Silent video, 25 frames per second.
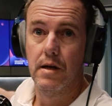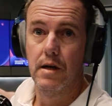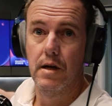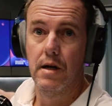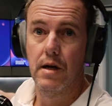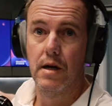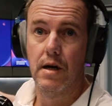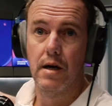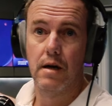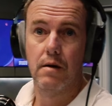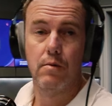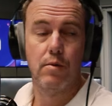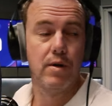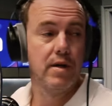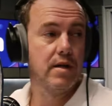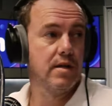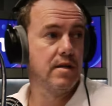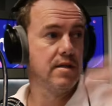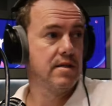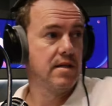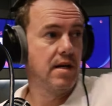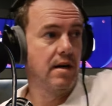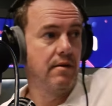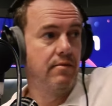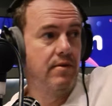of
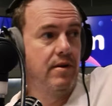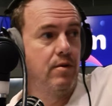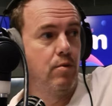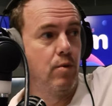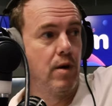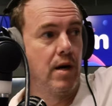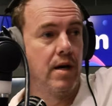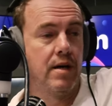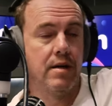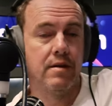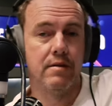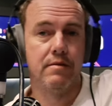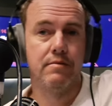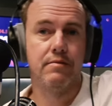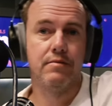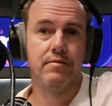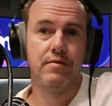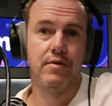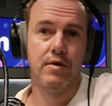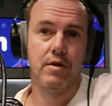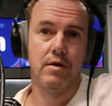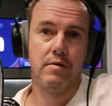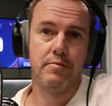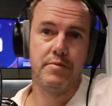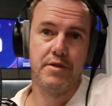these lovely wine
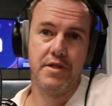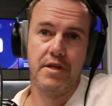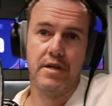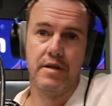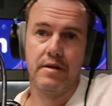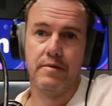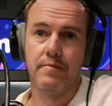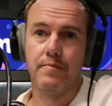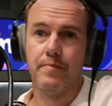farms here.